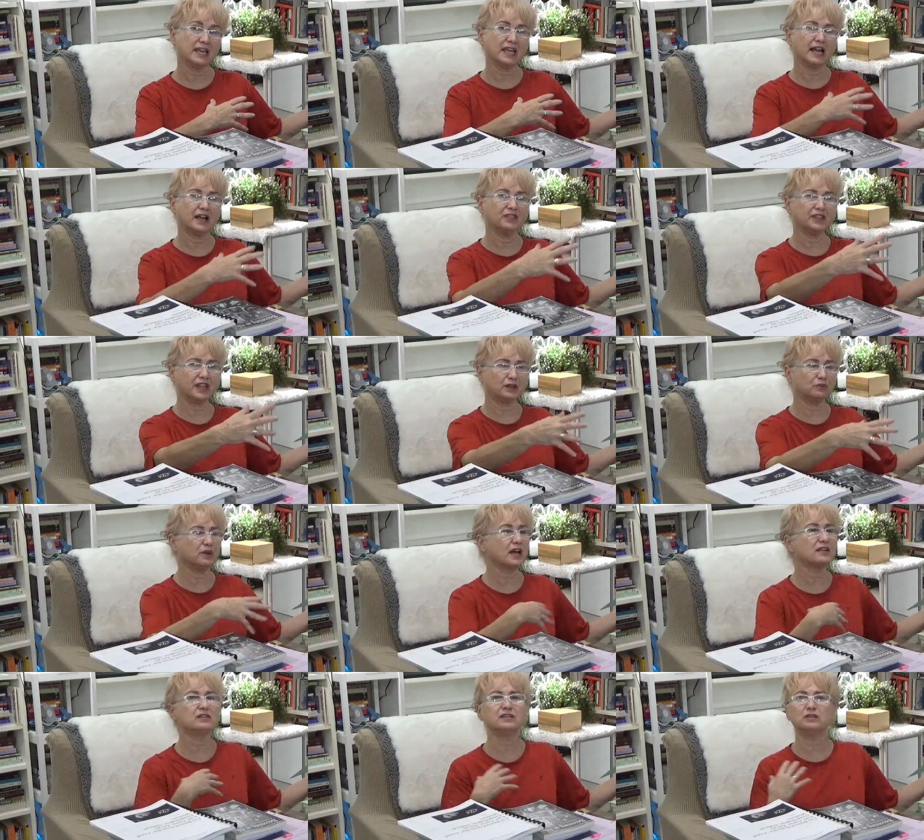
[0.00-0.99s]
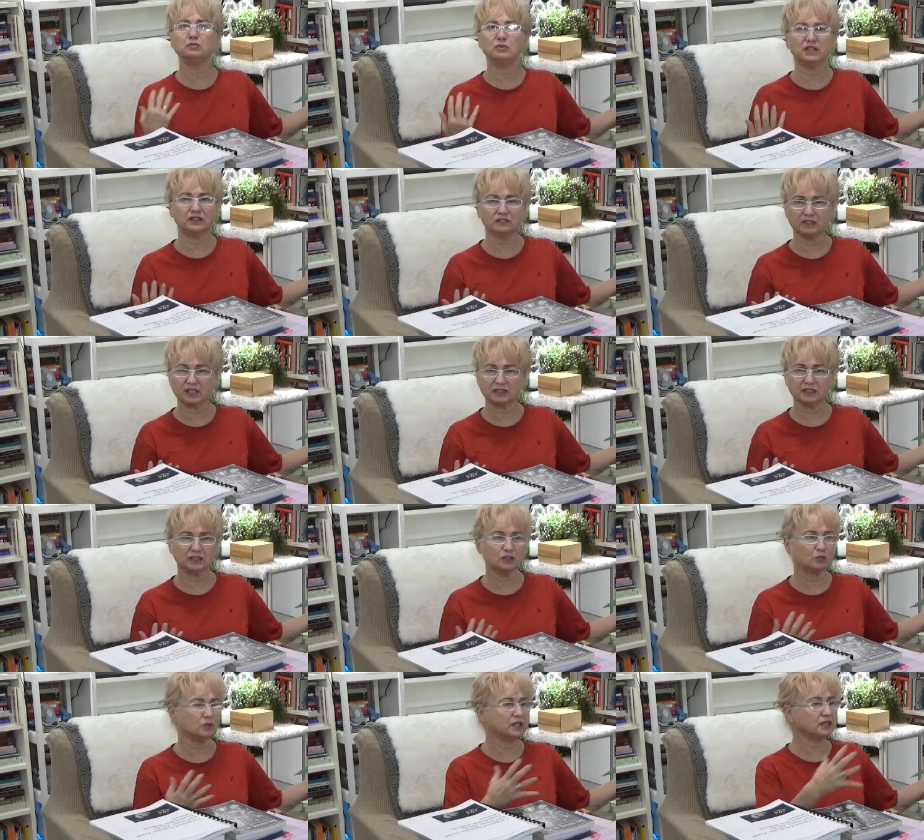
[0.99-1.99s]
And then rather than
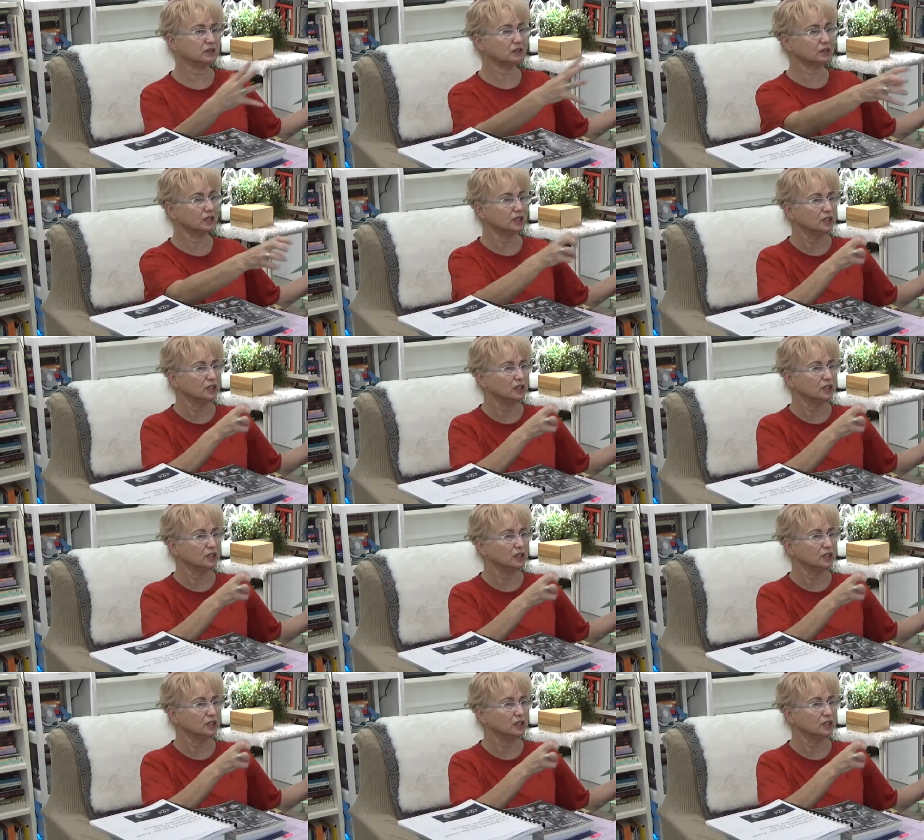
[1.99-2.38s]
reinventing the wheel,